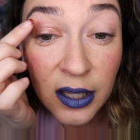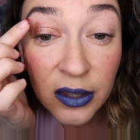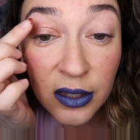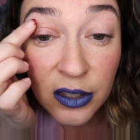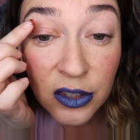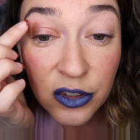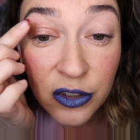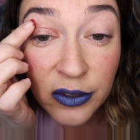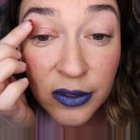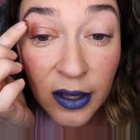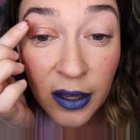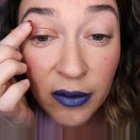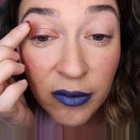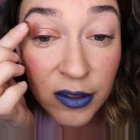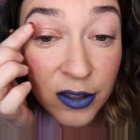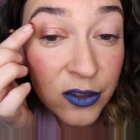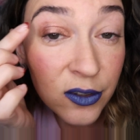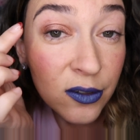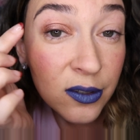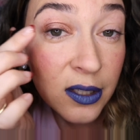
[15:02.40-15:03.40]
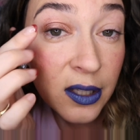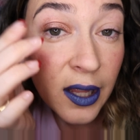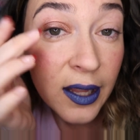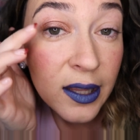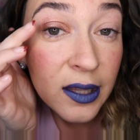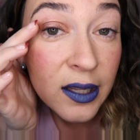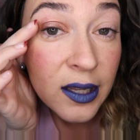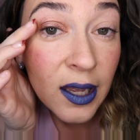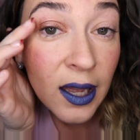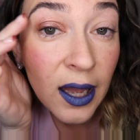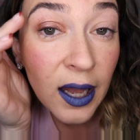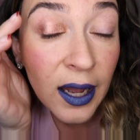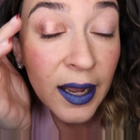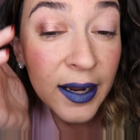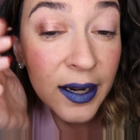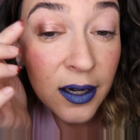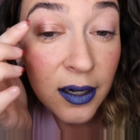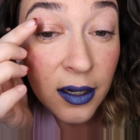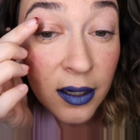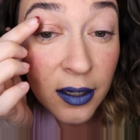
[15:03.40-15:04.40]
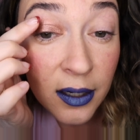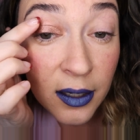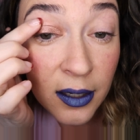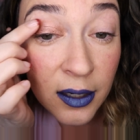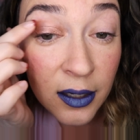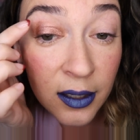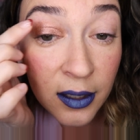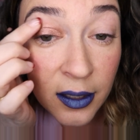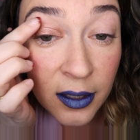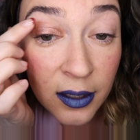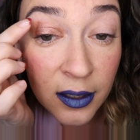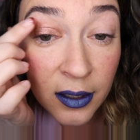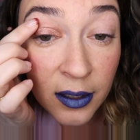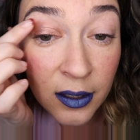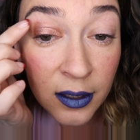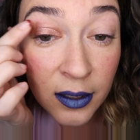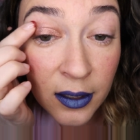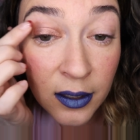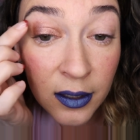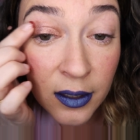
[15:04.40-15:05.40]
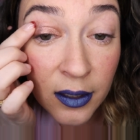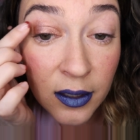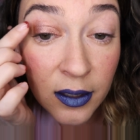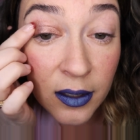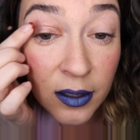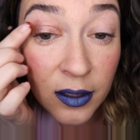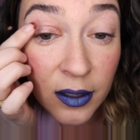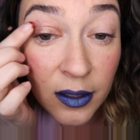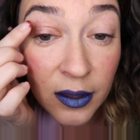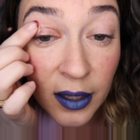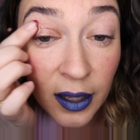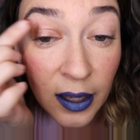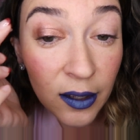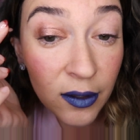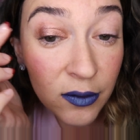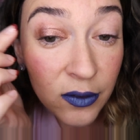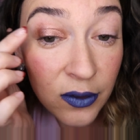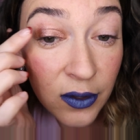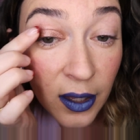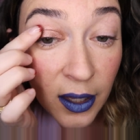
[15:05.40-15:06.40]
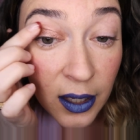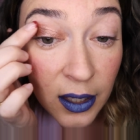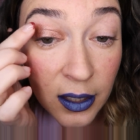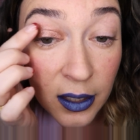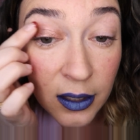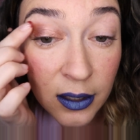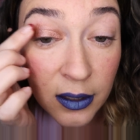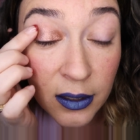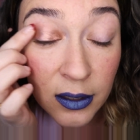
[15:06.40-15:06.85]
and then just ever so slightly higher on the outside.